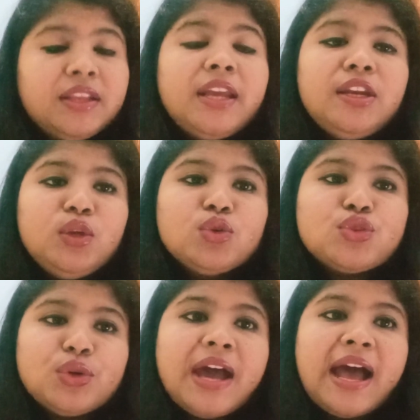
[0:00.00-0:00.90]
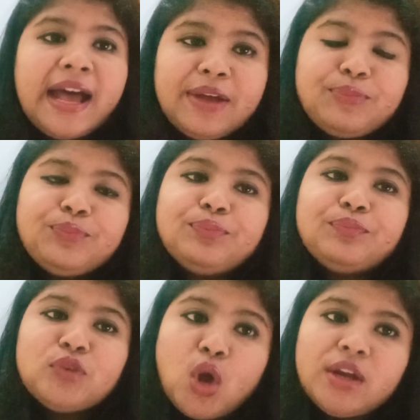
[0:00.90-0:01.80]
then you should have
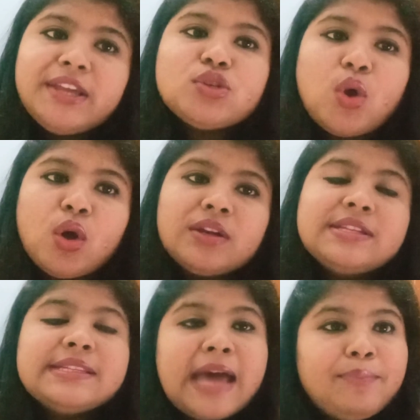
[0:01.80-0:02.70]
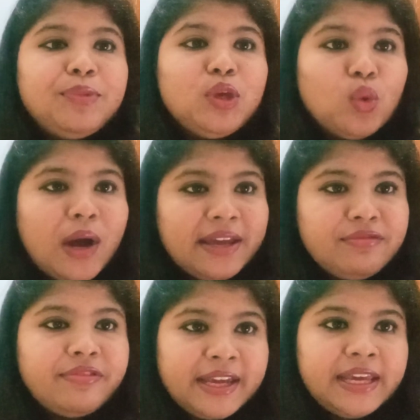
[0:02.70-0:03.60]
knowledge on SAP
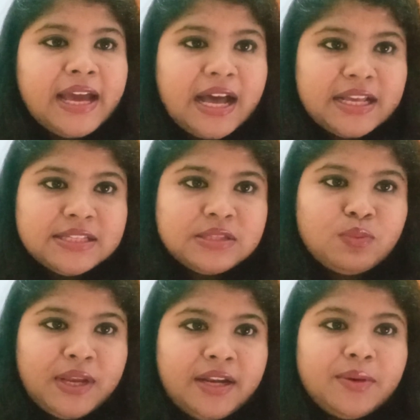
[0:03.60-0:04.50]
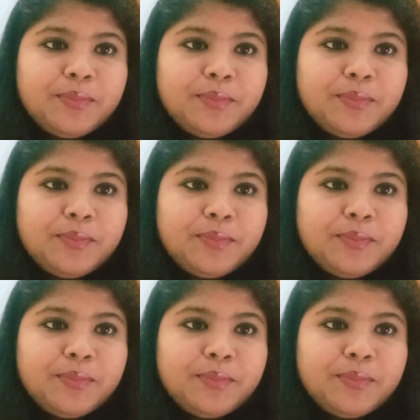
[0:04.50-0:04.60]
UI5 as well.